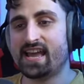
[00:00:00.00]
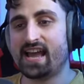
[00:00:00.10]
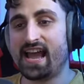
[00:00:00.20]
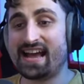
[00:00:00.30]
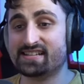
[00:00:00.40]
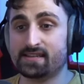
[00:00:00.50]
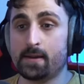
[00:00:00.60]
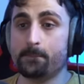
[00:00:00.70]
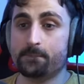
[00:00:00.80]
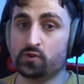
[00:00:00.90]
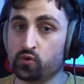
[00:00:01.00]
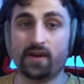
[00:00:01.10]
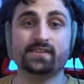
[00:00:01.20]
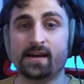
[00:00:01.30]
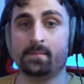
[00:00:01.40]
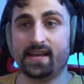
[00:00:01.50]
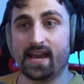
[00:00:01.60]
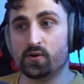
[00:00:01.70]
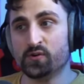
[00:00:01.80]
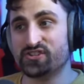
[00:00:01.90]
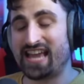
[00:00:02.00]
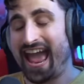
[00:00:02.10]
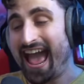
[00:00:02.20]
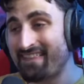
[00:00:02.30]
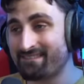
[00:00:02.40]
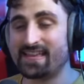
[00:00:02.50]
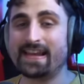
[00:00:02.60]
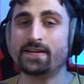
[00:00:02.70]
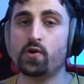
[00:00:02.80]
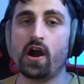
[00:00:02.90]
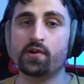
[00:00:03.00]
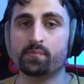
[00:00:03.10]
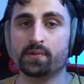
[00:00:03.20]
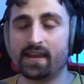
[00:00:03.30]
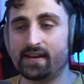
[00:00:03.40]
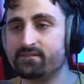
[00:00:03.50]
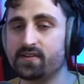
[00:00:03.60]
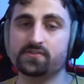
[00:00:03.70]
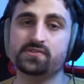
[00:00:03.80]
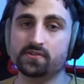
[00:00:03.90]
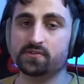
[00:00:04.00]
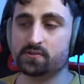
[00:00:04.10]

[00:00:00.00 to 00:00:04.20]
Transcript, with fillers: has twice that many hours and they know how to play in a very serious